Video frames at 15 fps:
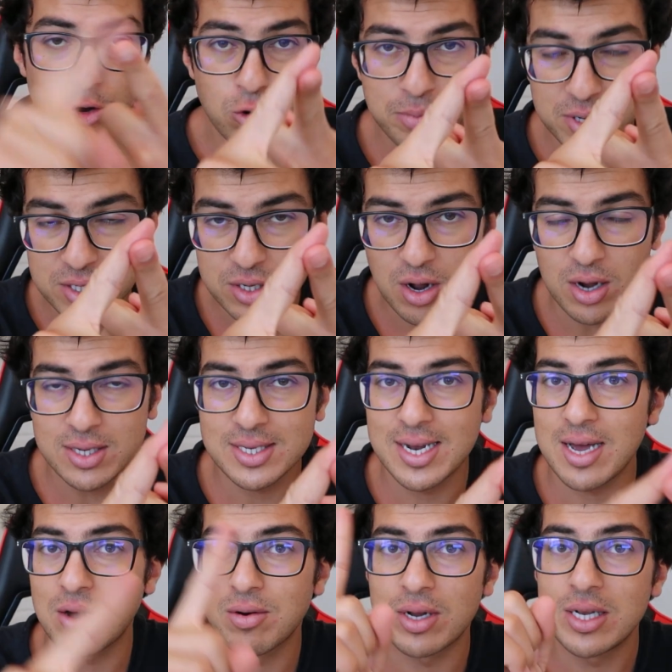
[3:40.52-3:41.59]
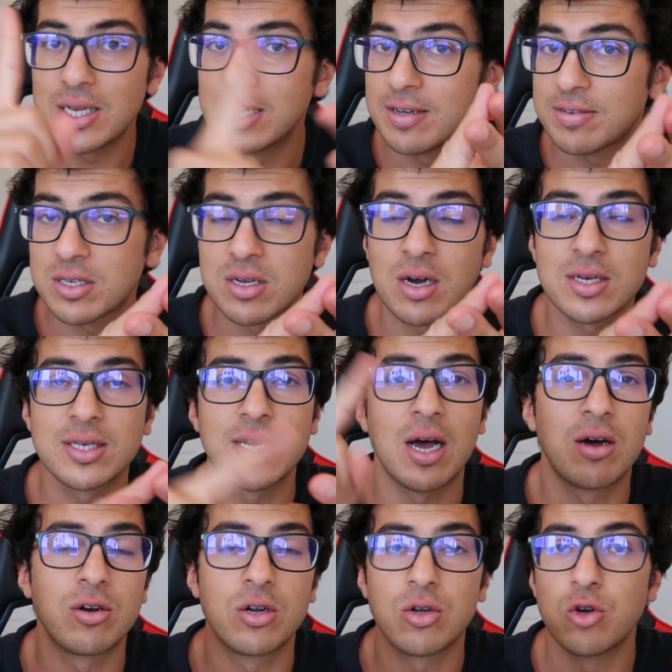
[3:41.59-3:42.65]
Uber stocks down, Lyft stocks
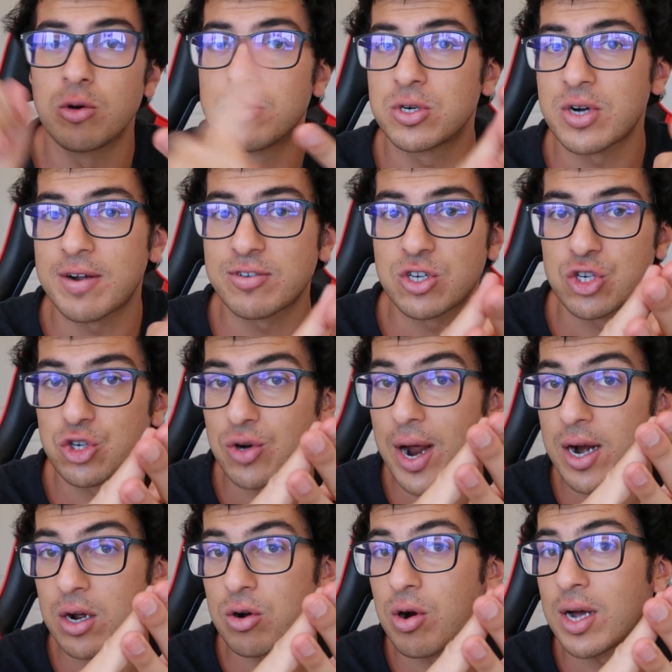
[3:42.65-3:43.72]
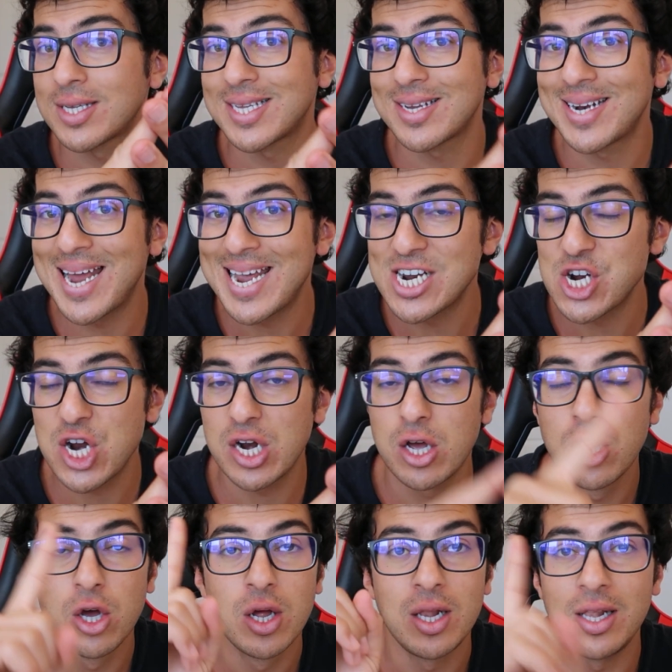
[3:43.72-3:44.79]
down, Uber drivers are striking across the
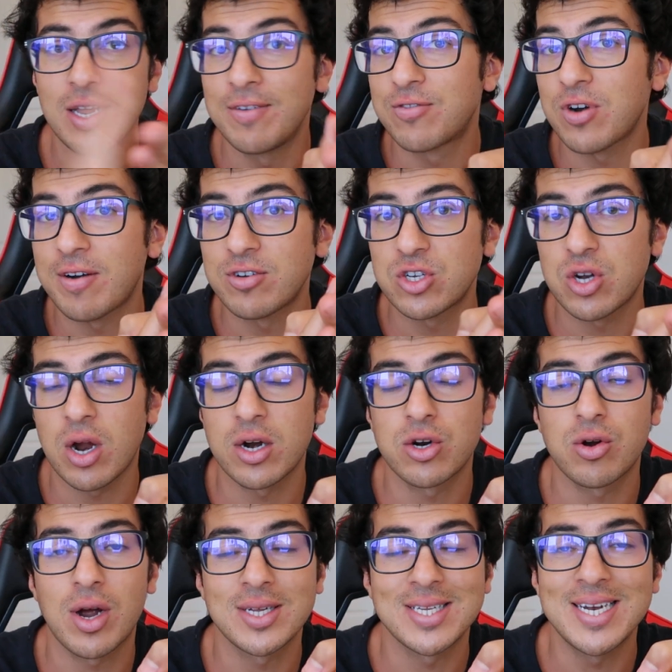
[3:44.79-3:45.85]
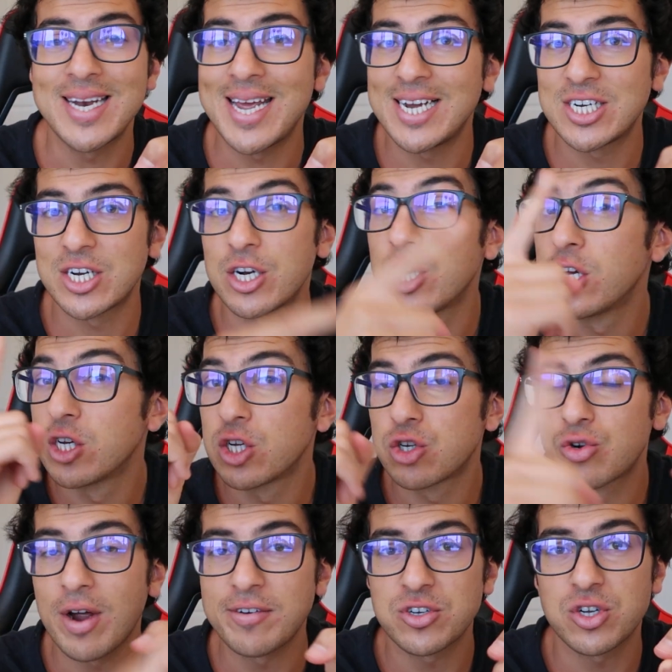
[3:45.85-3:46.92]
nation, Lyft drivers striking across the nation,
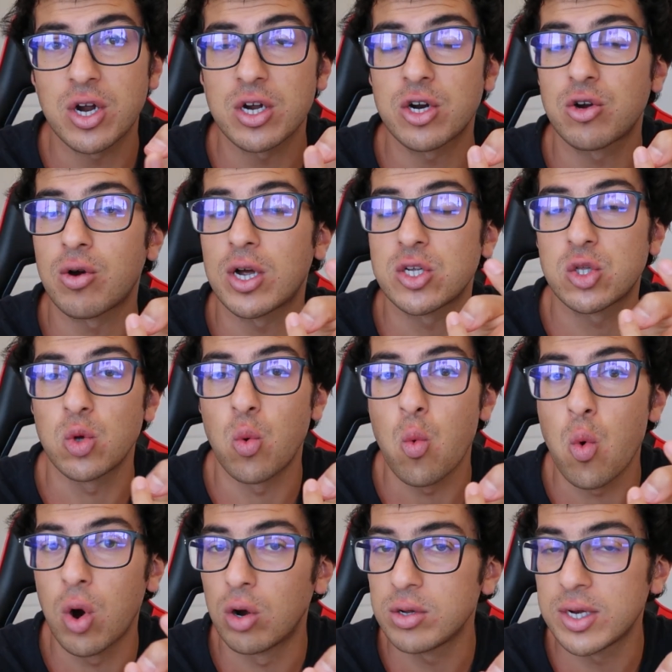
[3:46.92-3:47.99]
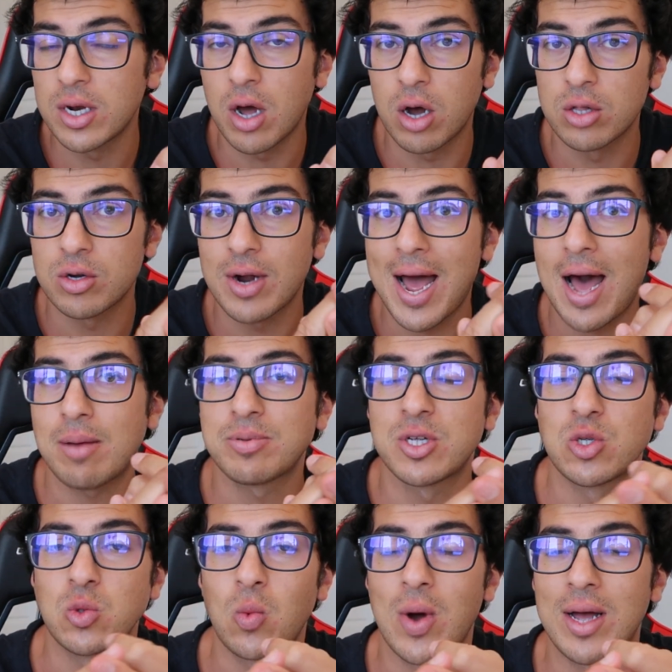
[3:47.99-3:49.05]
drivers striking across the world and other
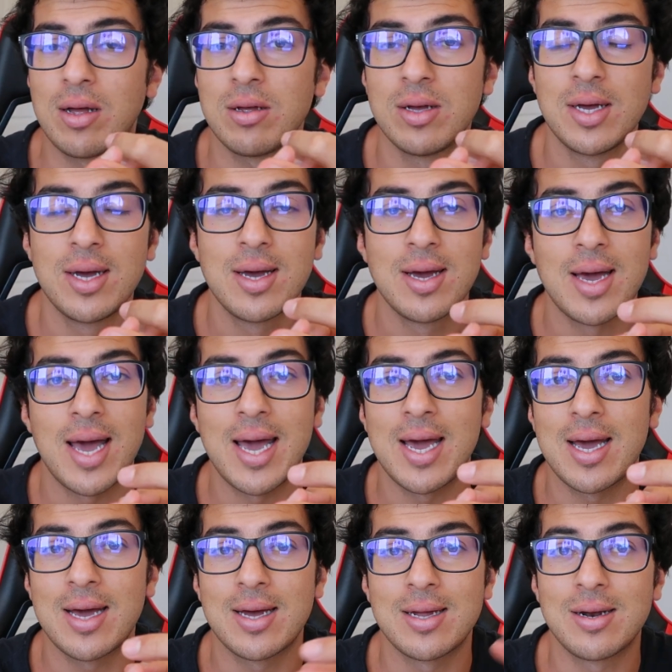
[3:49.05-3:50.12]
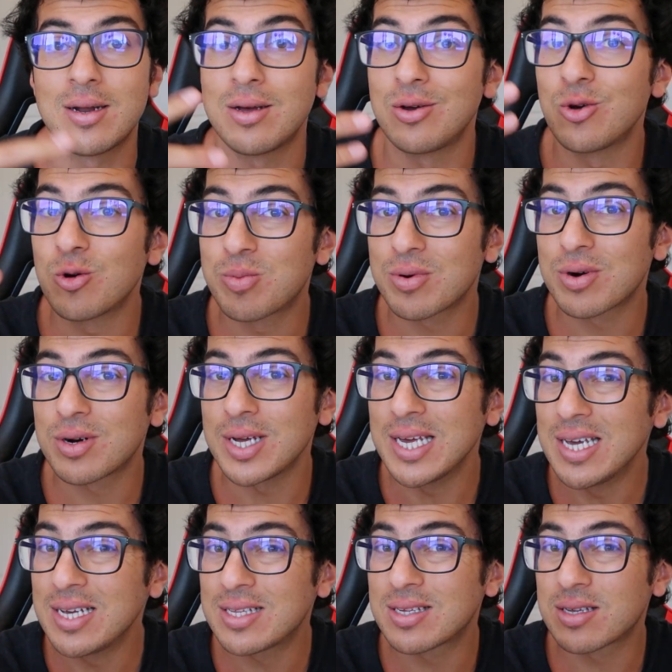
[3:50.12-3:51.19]
apps as well. And Uber
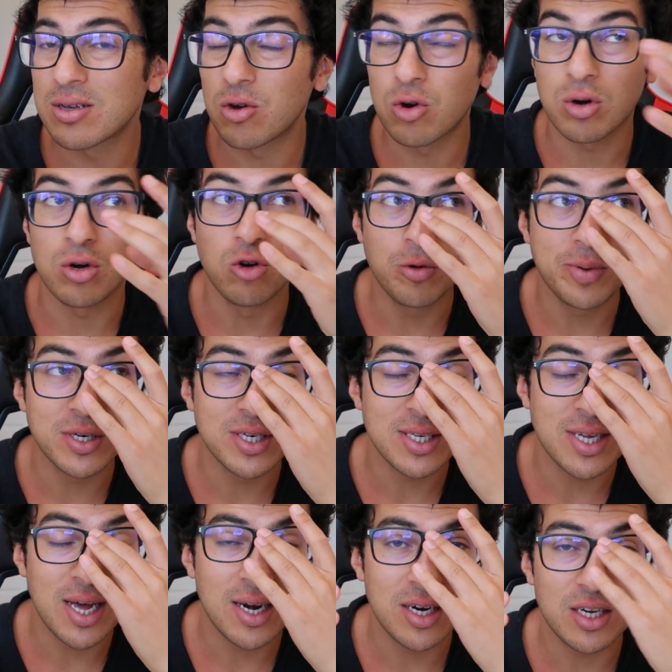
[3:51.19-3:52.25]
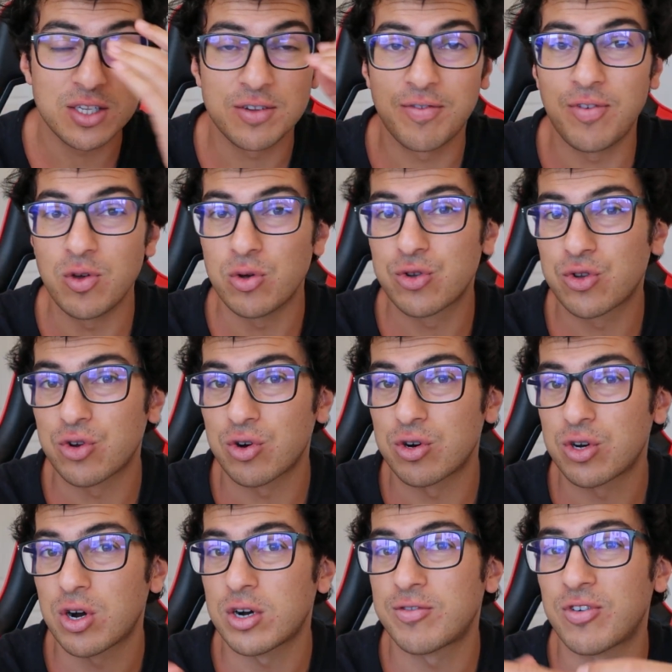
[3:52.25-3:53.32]
Eats, or Uber just ended its fuel
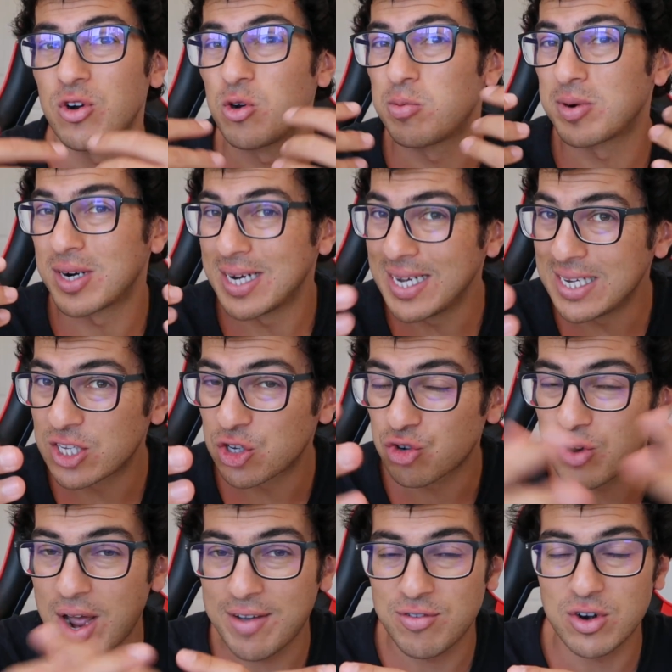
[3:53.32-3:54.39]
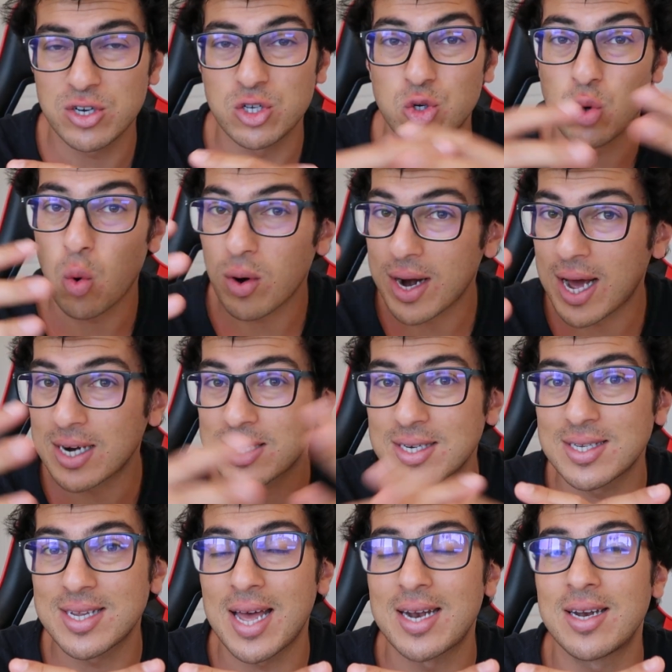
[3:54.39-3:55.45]
surcharge for Uber Eats drivers, DoorDash
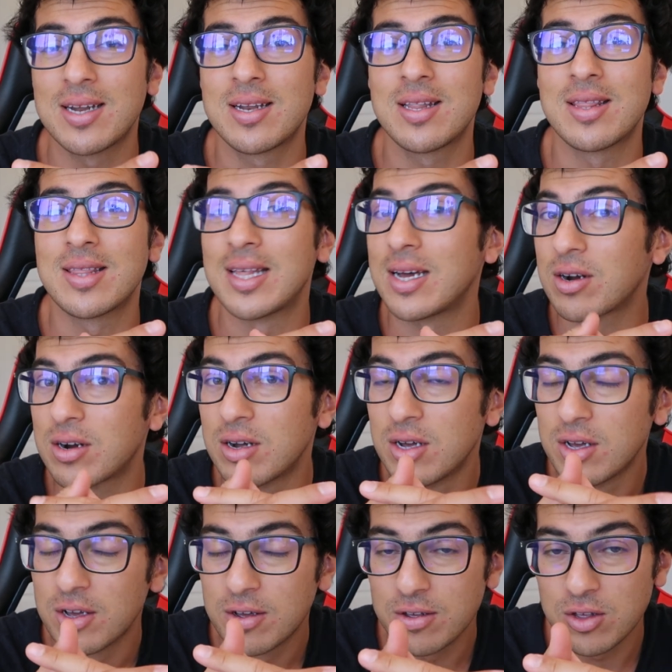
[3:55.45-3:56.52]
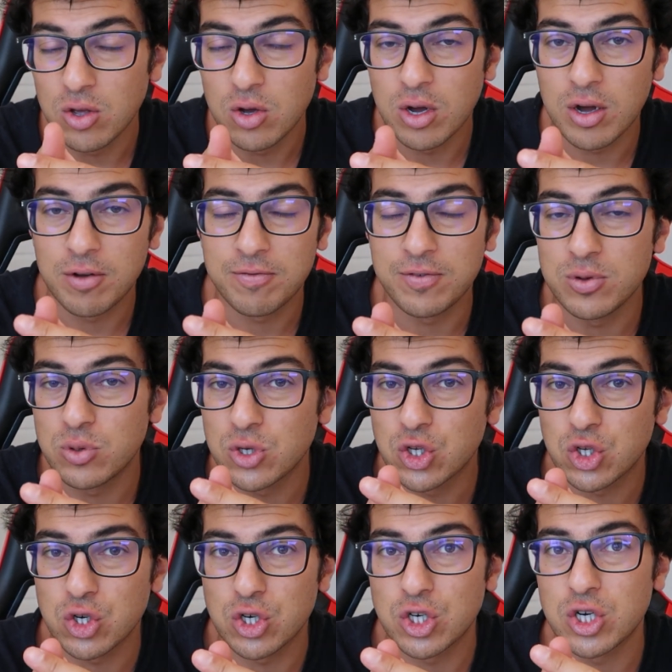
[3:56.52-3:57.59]
has ended their uh, fuel
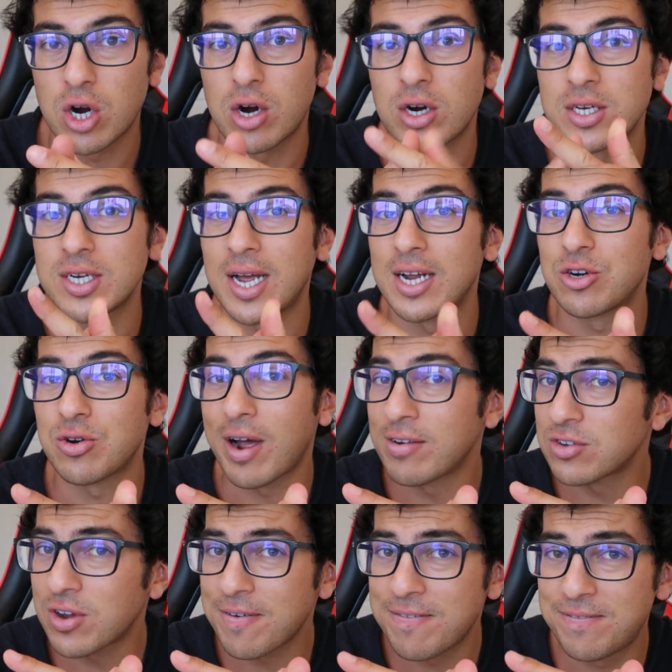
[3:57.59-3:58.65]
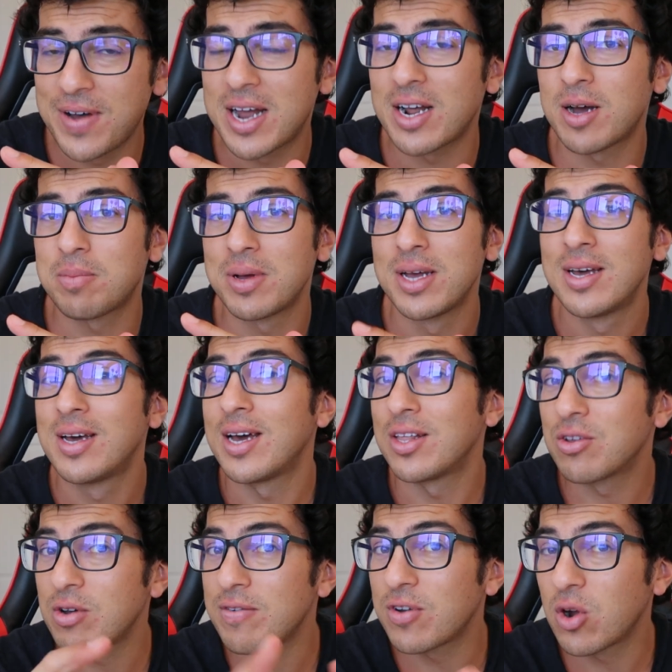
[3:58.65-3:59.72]
surcharge, and drivers are fed up,
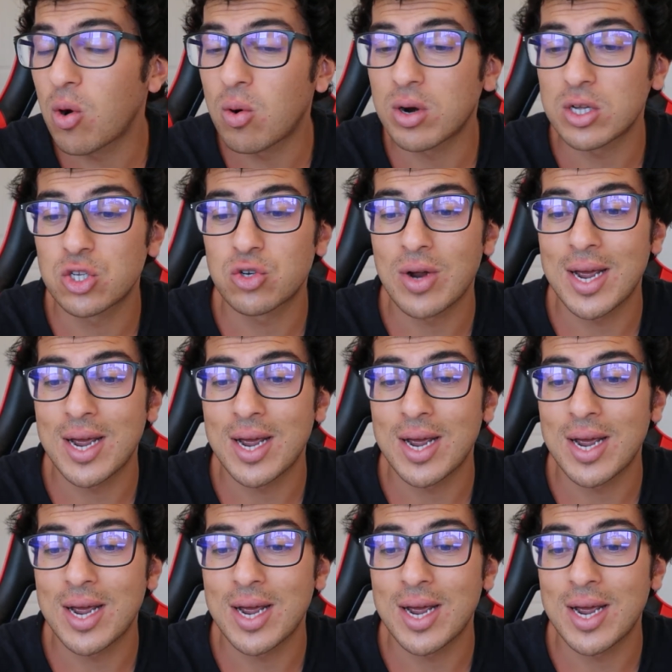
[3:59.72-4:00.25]
and they're even going on